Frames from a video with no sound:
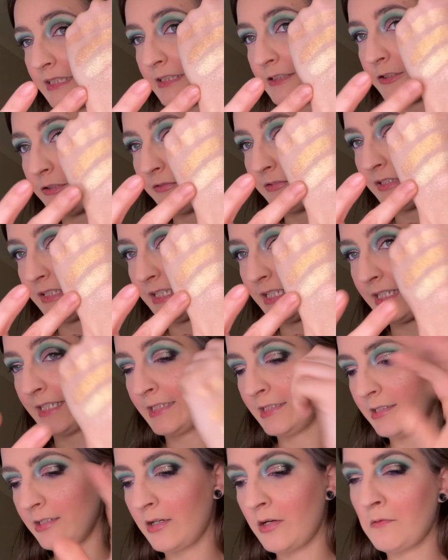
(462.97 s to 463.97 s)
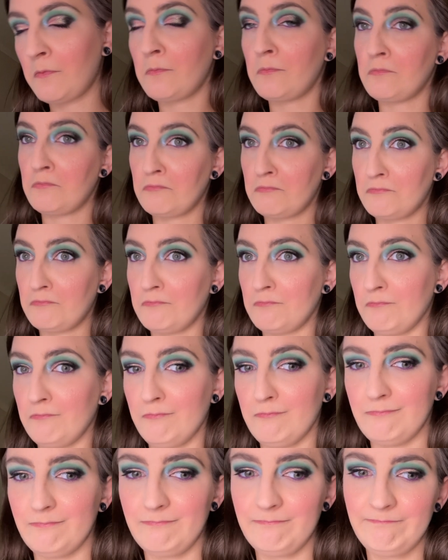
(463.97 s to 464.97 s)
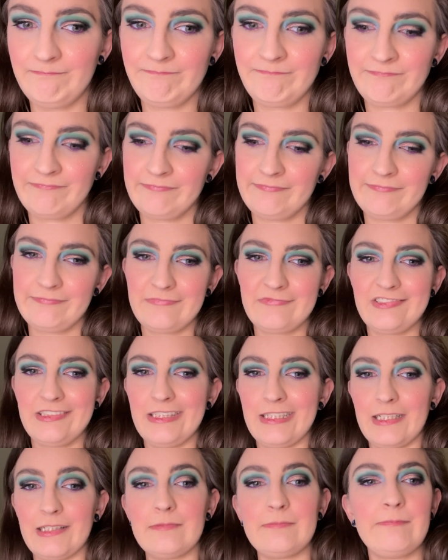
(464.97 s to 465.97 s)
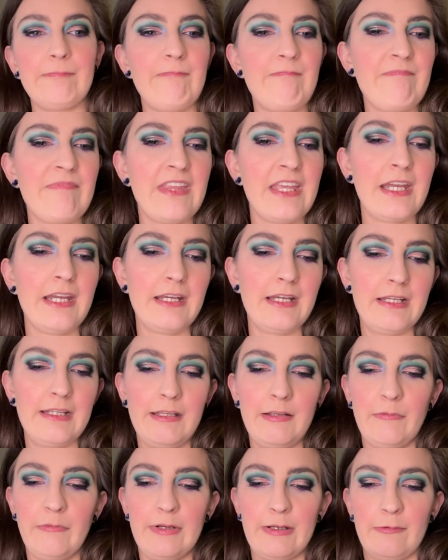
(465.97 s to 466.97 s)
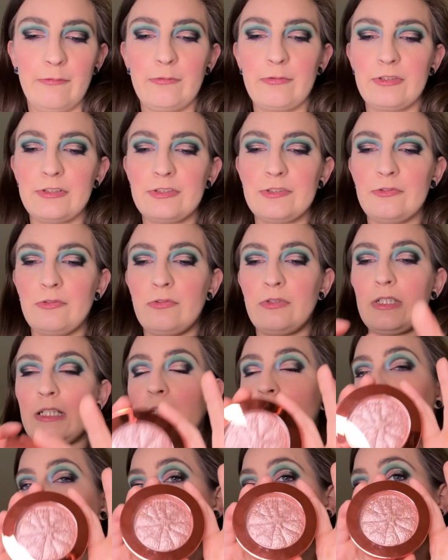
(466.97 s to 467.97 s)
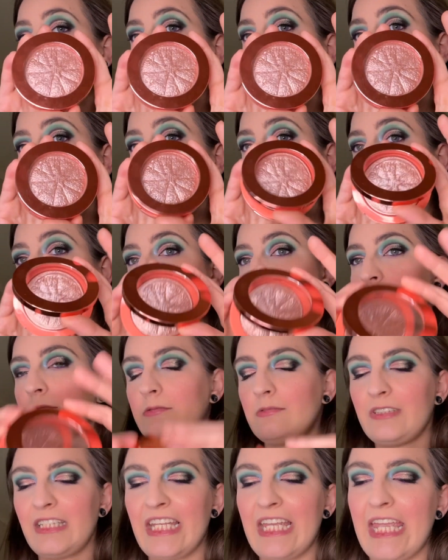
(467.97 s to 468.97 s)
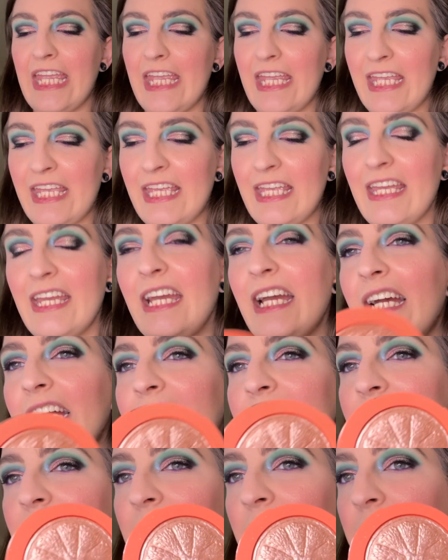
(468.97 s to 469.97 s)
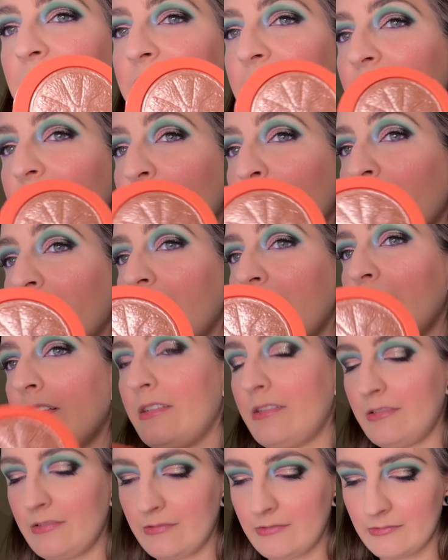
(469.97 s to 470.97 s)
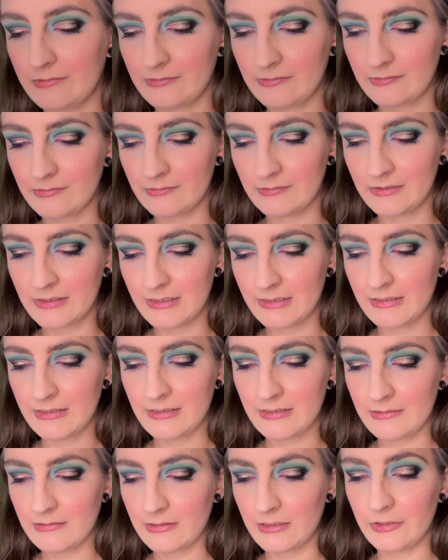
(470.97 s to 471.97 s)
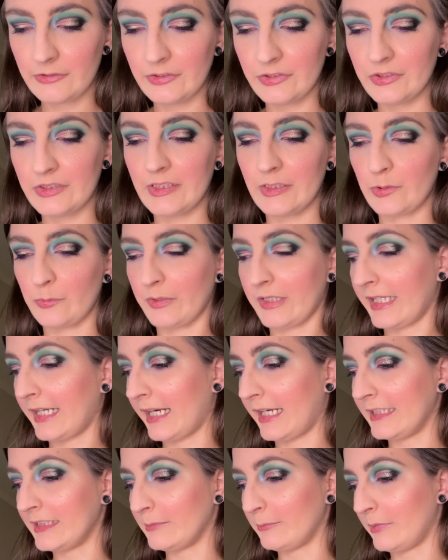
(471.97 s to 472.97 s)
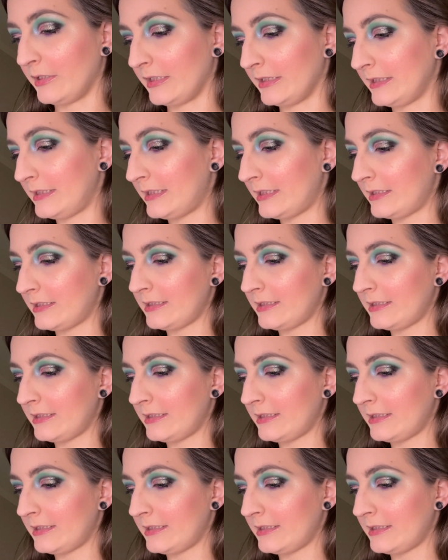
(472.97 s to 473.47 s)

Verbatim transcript: this over that. Mm -hmm. Yeah. And then we have Crystal Kumquat. Still a funny word. I don't use this one as much